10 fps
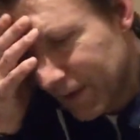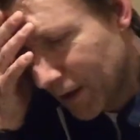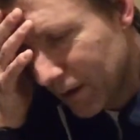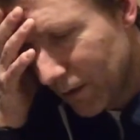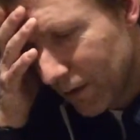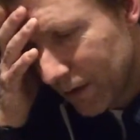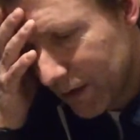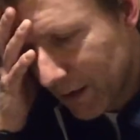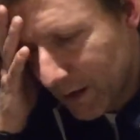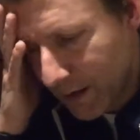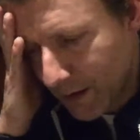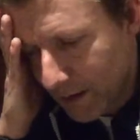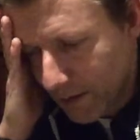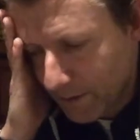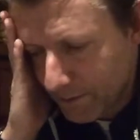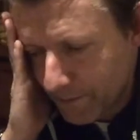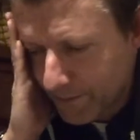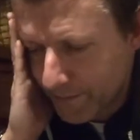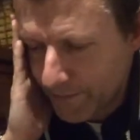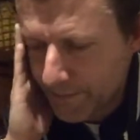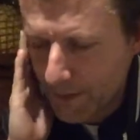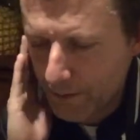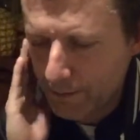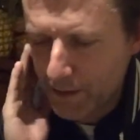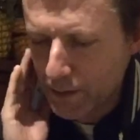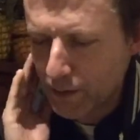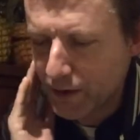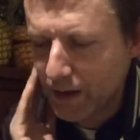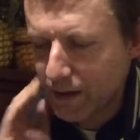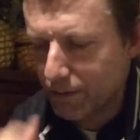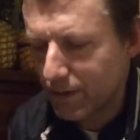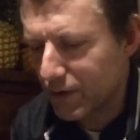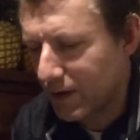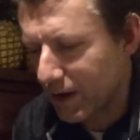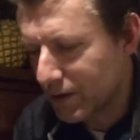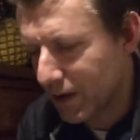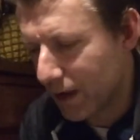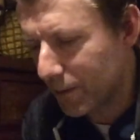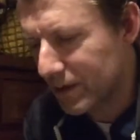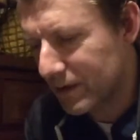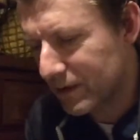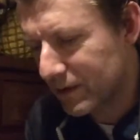Kind of like... it's just silly that statement is.